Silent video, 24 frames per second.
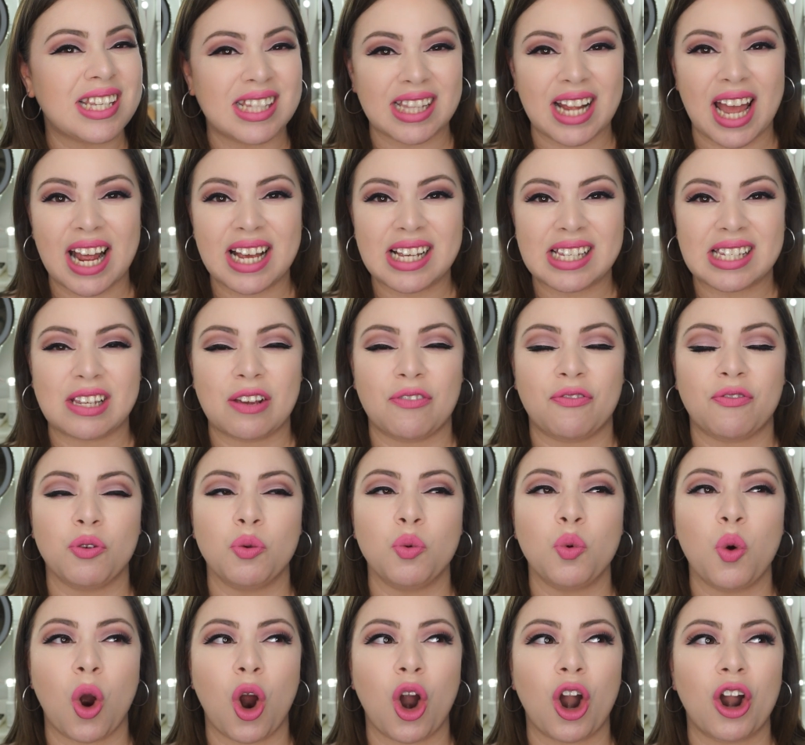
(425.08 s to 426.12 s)
is nice if
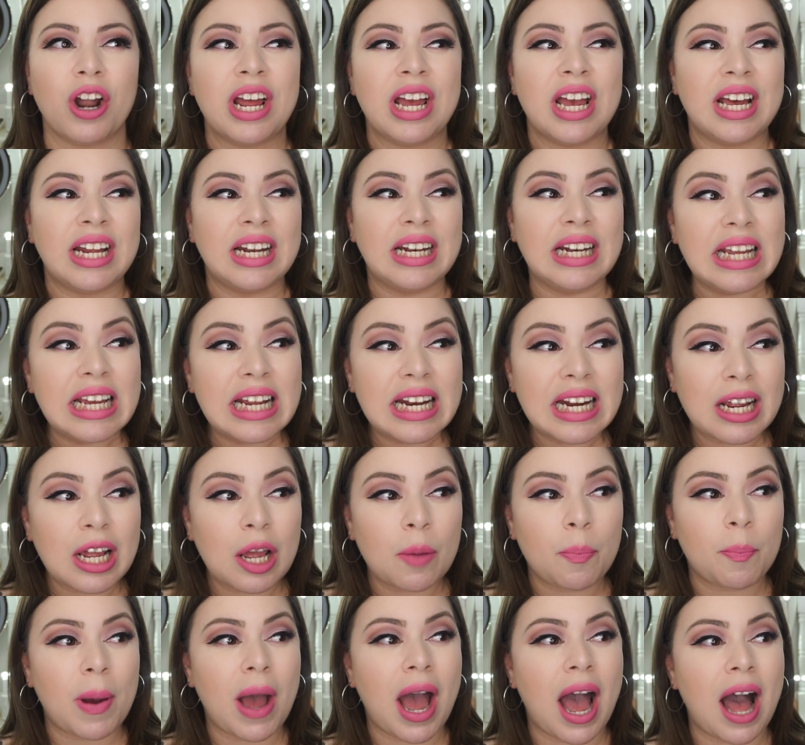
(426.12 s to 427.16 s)
you are needing
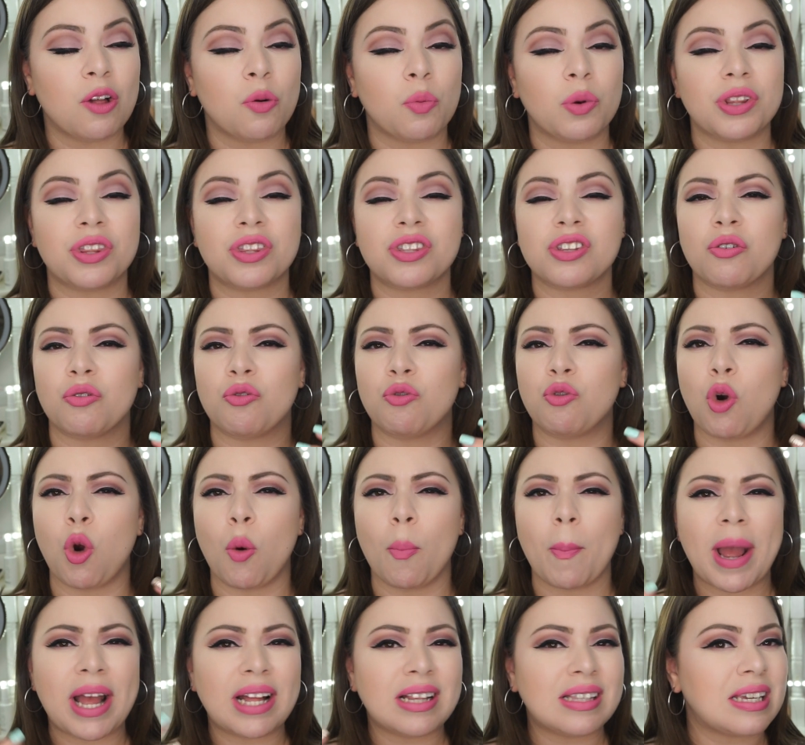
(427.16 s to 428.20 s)
a palette with
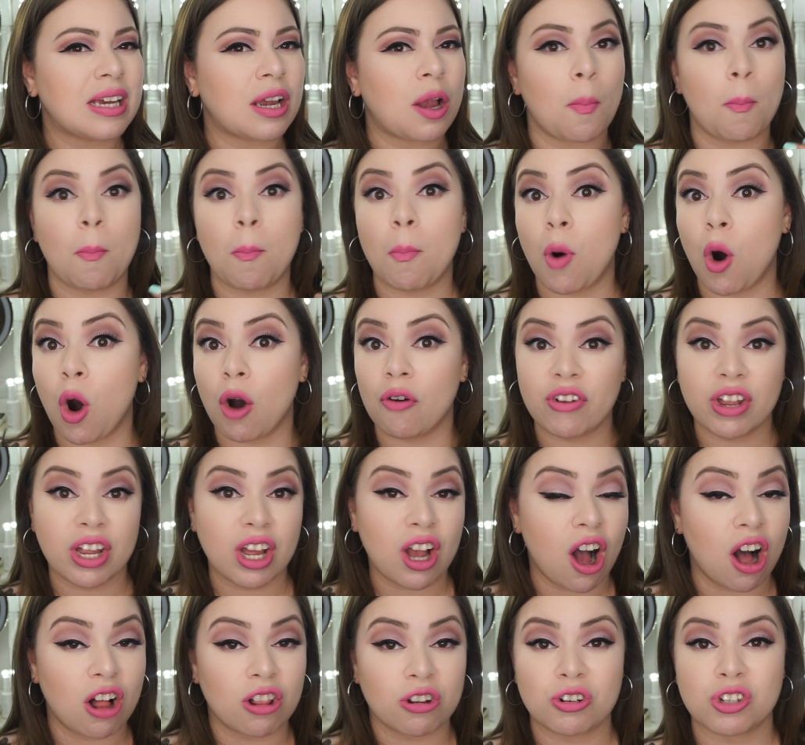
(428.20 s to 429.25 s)
romantic mauve
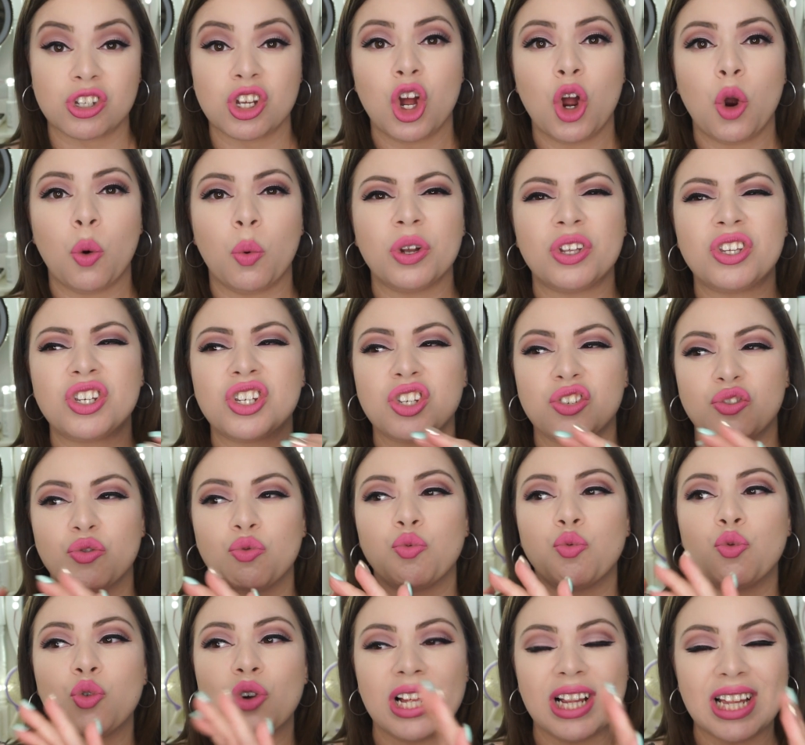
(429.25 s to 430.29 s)
colors, which is
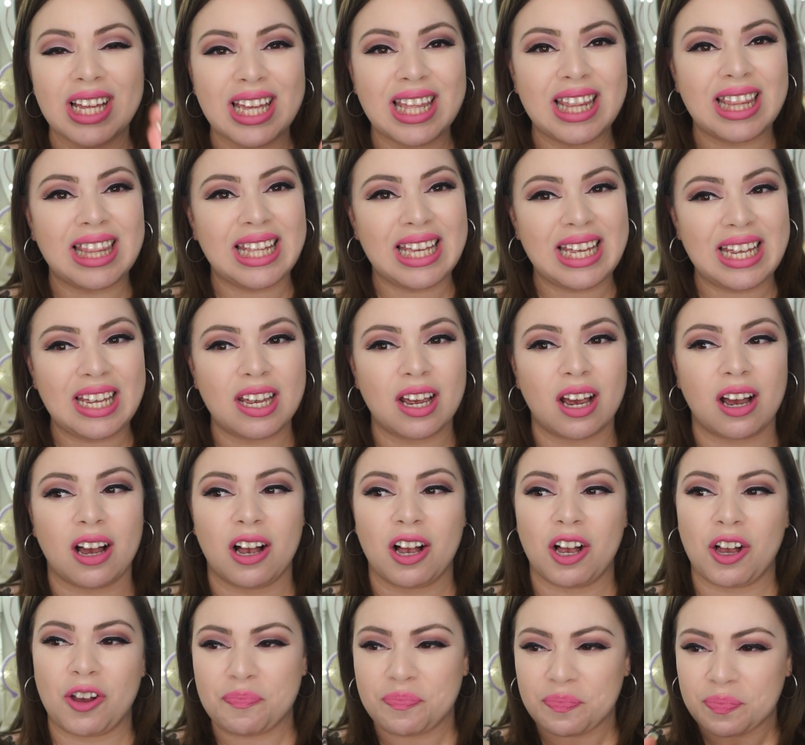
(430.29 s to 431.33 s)
really the
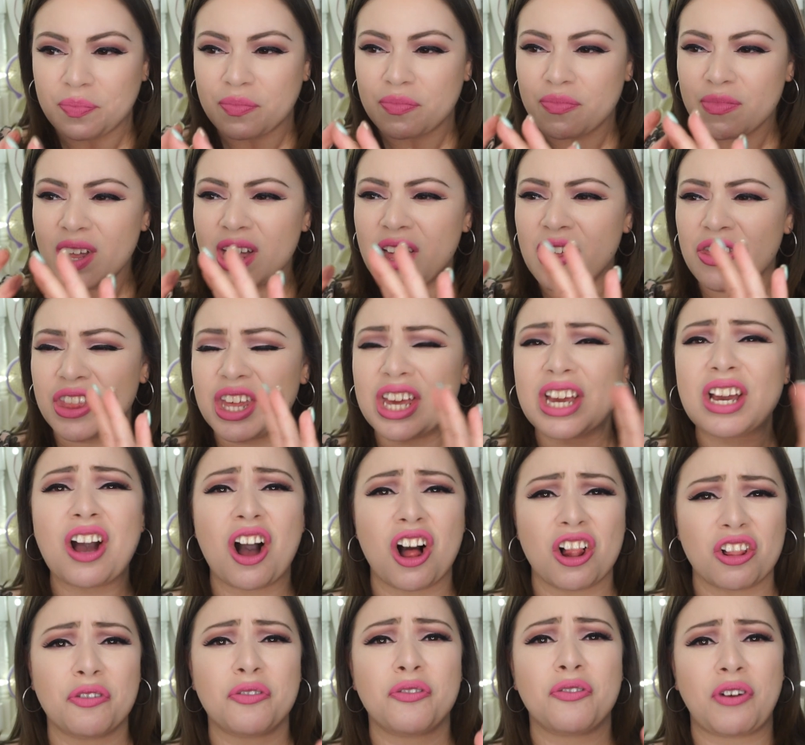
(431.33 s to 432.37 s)

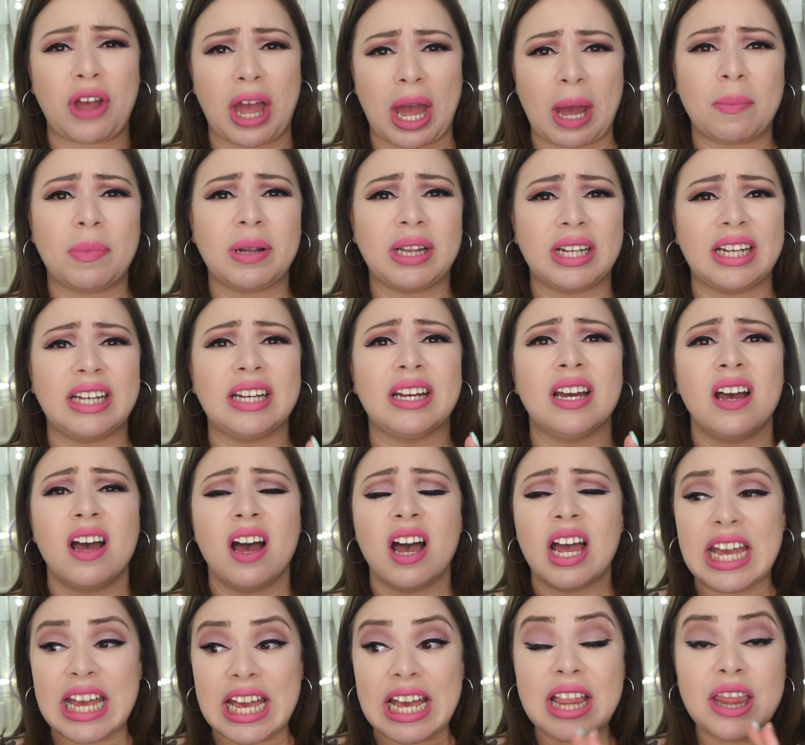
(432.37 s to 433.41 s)
color family
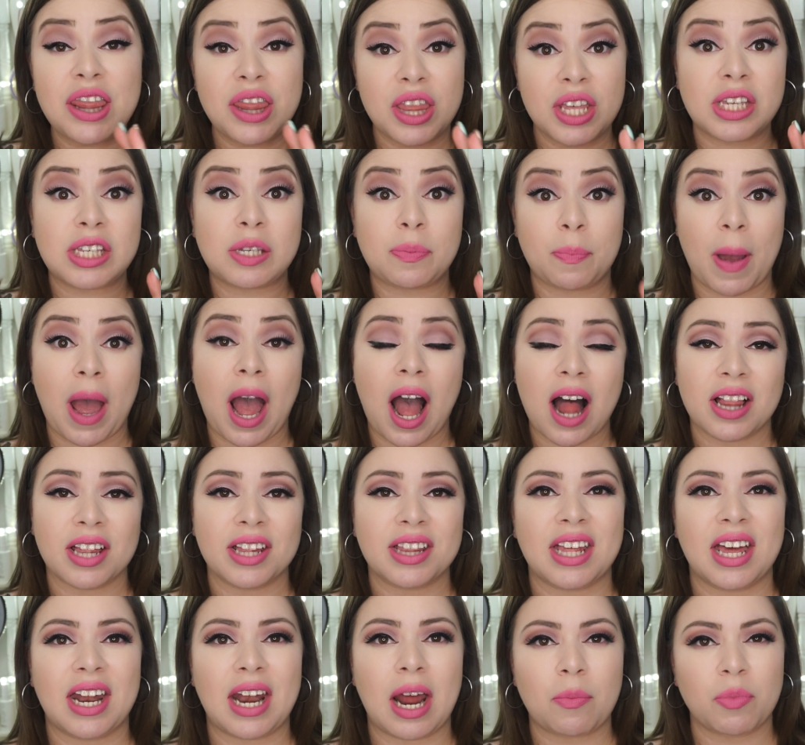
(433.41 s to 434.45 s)
in this
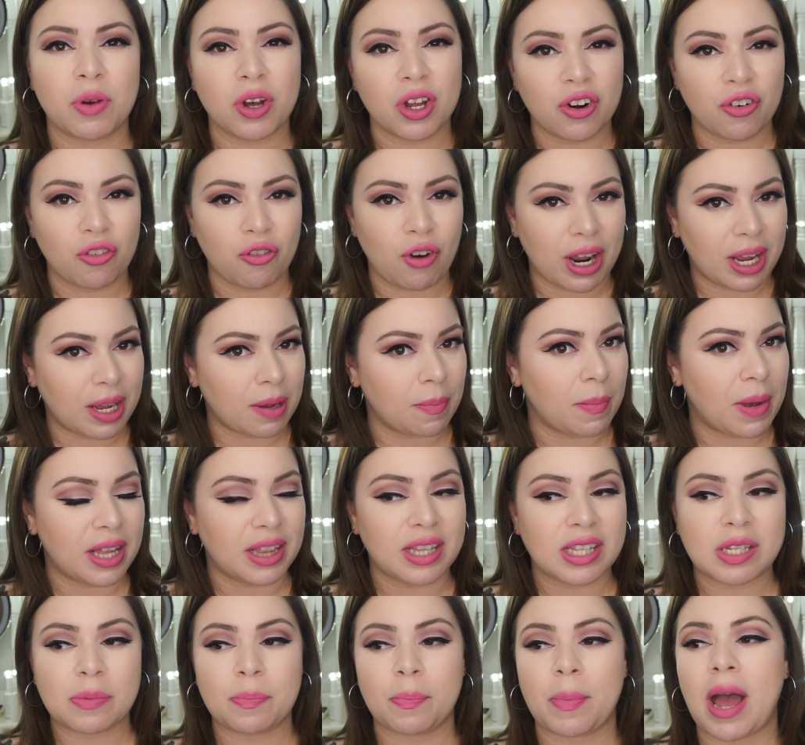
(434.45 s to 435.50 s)
palette, then I'm gonna
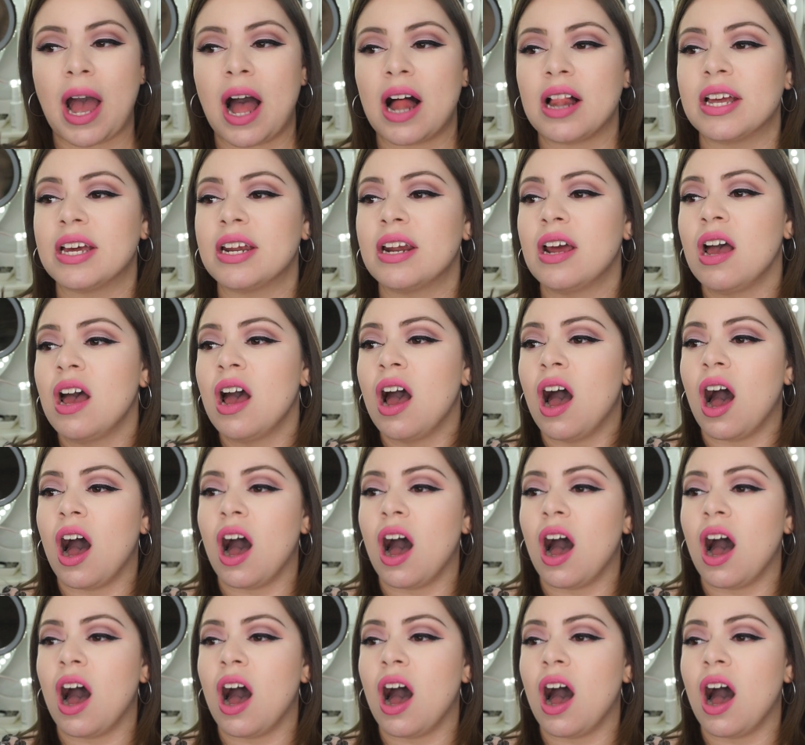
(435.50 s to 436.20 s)
recommend this palette.